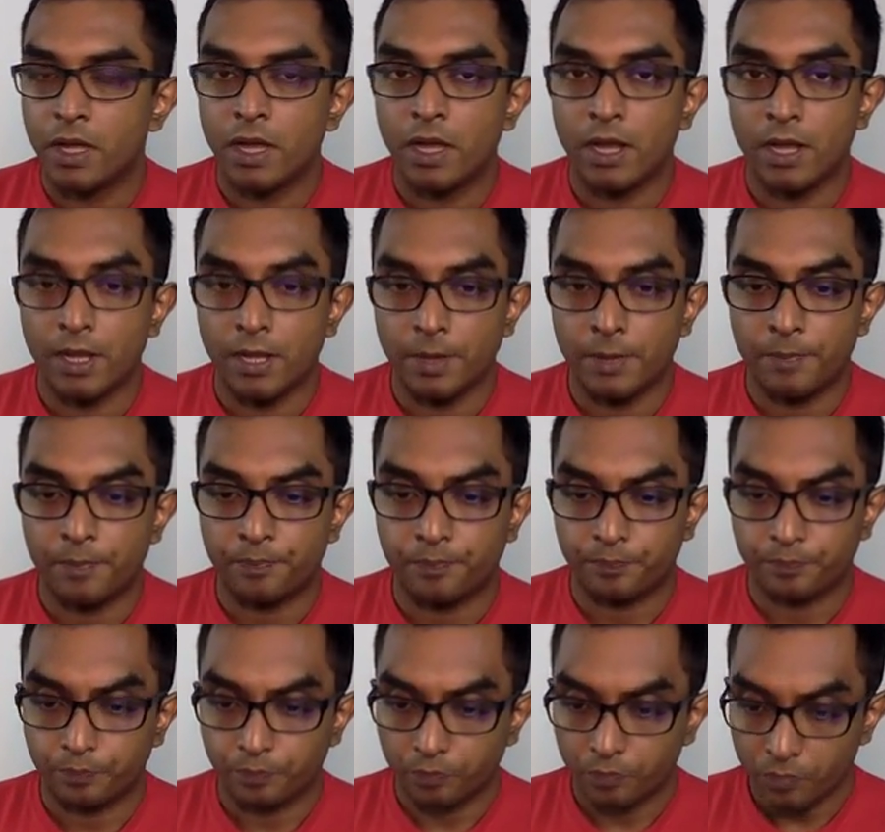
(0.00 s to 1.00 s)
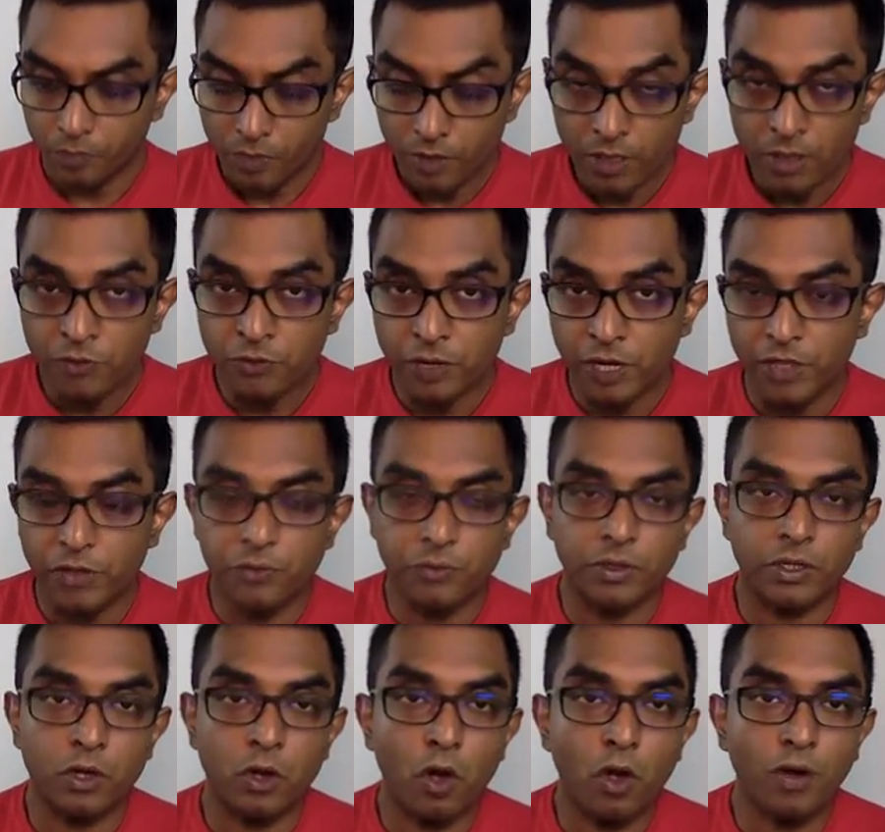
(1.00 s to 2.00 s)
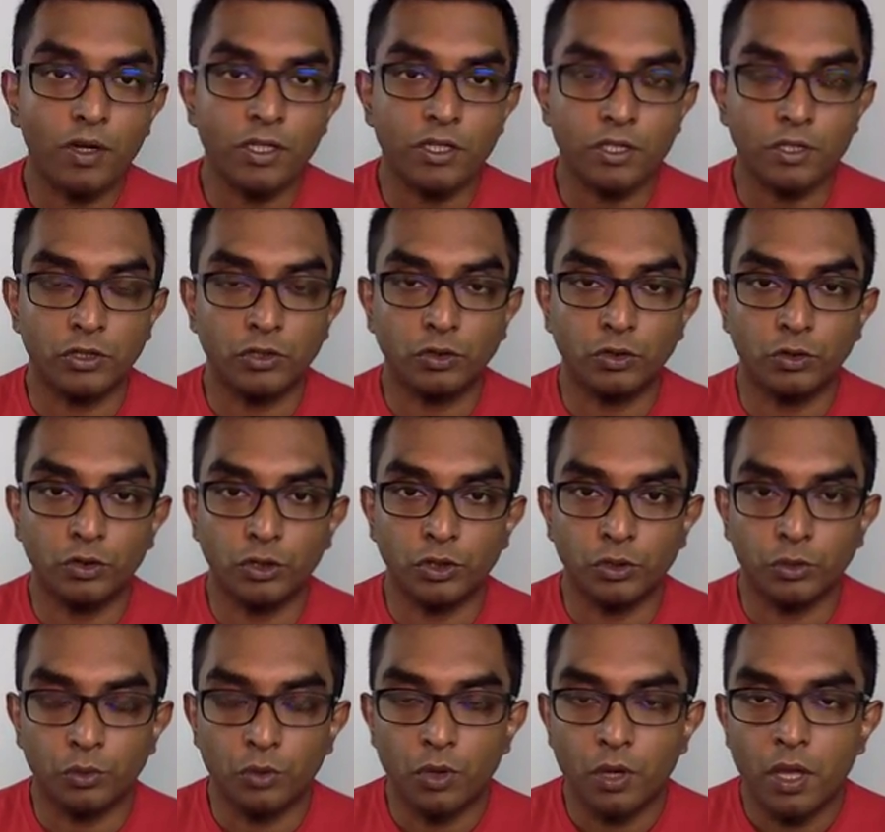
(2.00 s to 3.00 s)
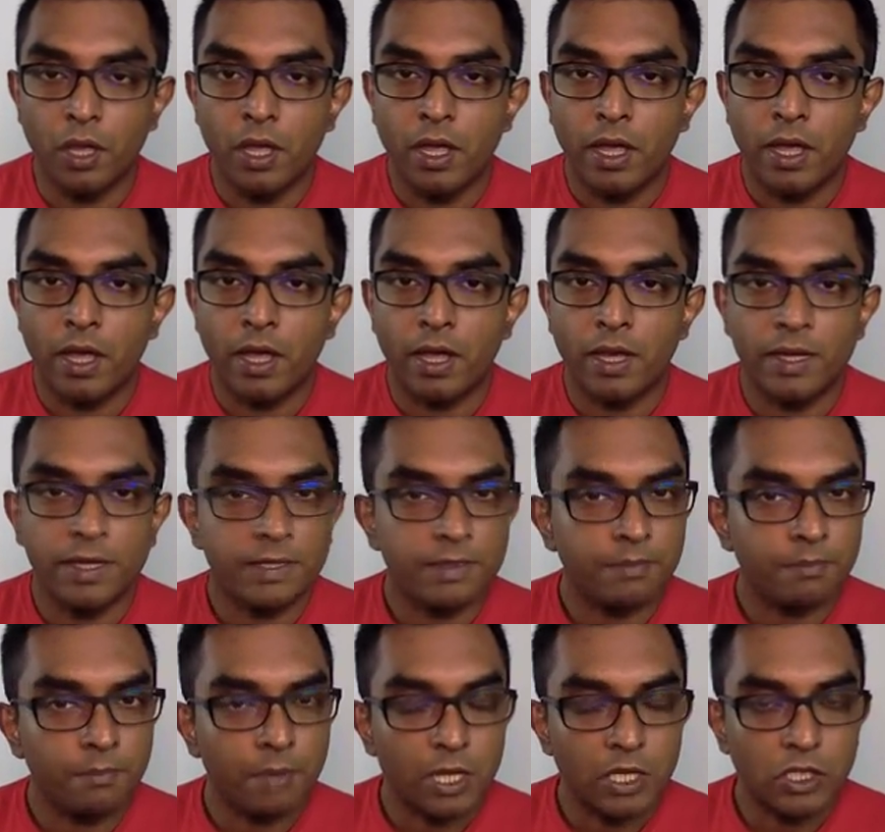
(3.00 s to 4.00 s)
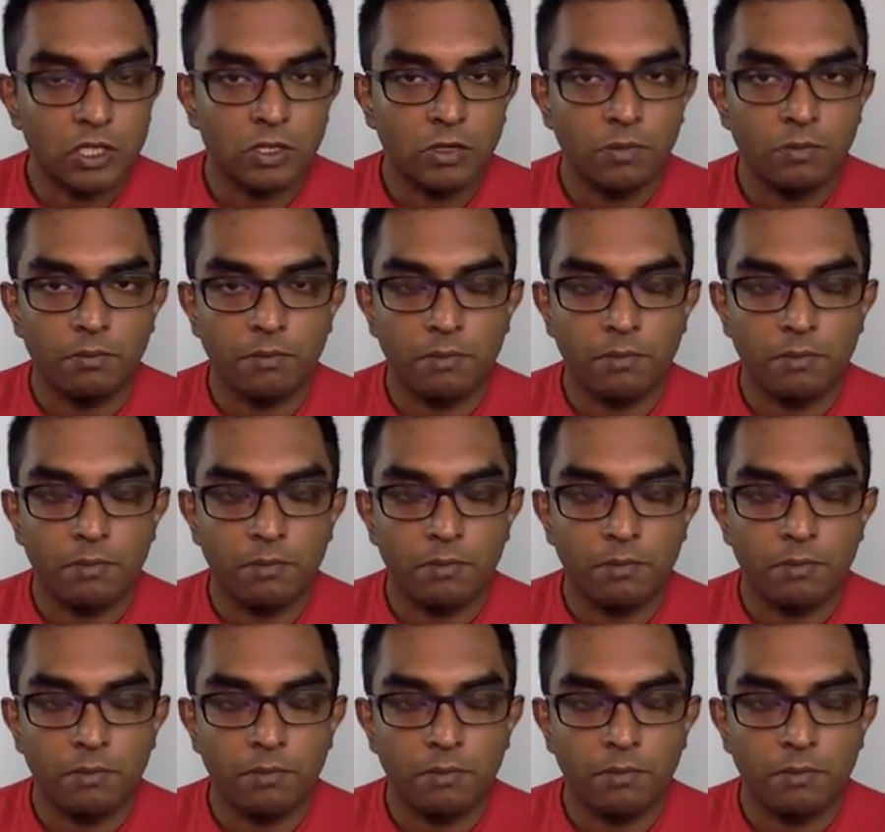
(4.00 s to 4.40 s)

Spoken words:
trying to record in your studio, it's much